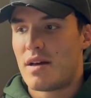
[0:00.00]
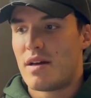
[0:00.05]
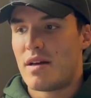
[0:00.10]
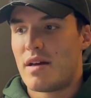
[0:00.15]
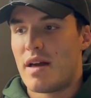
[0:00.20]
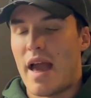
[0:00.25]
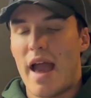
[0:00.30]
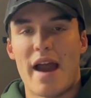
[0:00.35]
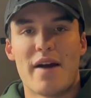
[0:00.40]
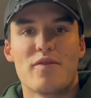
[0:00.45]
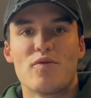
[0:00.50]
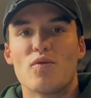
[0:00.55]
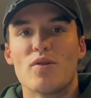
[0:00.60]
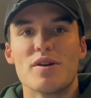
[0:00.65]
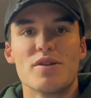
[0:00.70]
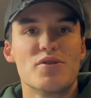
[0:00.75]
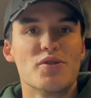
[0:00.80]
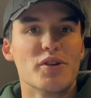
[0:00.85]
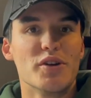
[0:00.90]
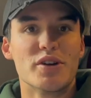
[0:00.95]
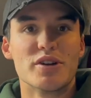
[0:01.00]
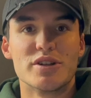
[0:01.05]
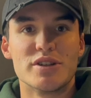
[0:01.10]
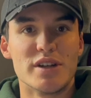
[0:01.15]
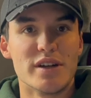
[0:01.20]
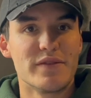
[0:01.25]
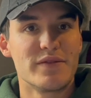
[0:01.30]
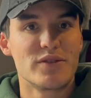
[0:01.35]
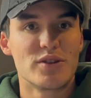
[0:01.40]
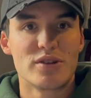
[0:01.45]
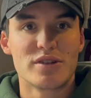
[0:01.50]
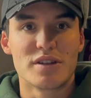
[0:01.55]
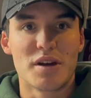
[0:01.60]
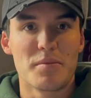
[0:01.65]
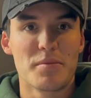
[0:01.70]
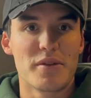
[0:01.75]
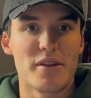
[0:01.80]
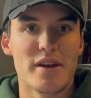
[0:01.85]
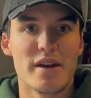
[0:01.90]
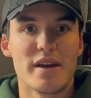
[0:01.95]
halfway through your shift or
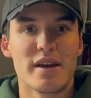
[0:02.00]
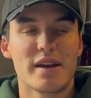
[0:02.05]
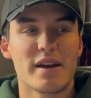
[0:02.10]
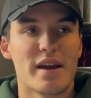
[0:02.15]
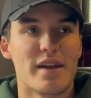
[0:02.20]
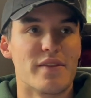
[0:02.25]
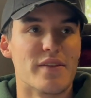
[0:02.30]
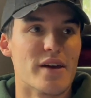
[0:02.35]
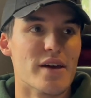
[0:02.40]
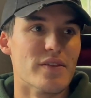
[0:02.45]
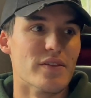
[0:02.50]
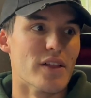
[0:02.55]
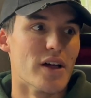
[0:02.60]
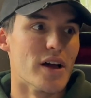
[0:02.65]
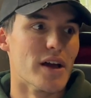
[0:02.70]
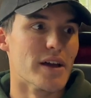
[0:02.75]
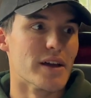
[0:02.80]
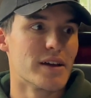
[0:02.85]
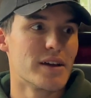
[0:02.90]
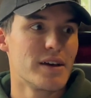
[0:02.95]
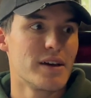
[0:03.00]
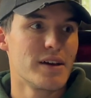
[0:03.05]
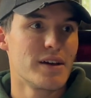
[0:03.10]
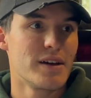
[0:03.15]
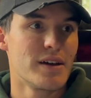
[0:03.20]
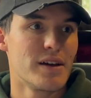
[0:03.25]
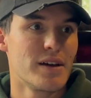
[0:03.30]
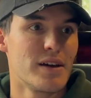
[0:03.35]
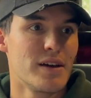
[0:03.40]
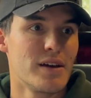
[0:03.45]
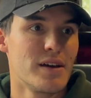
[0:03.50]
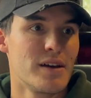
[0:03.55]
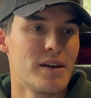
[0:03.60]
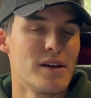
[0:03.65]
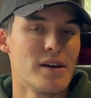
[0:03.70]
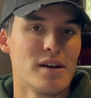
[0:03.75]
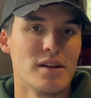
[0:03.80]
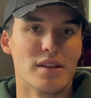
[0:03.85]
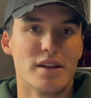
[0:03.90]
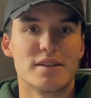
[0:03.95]
something, and then like,
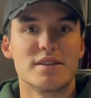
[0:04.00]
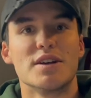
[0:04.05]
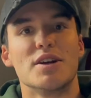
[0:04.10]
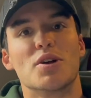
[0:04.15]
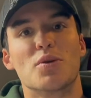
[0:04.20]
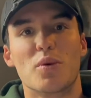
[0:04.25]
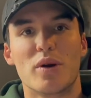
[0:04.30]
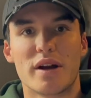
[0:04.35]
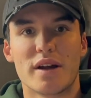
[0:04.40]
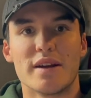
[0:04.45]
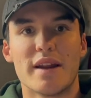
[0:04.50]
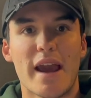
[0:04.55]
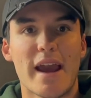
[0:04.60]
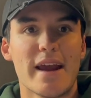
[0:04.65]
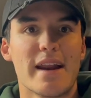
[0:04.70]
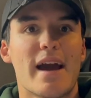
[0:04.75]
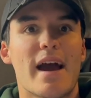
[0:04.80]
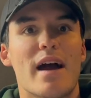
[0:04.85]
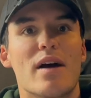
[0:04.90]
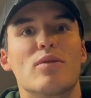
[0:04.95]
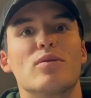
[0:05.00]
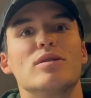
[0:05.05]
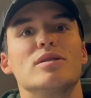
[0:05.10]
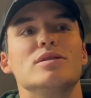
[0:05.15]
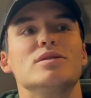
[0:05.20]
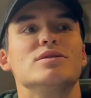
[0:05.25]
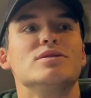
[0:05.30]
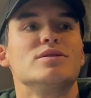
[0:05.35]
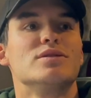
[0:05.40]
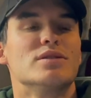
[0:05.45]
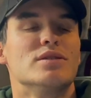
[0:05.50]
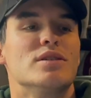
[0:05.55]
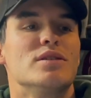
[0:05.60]
let's say you're working 8 hours,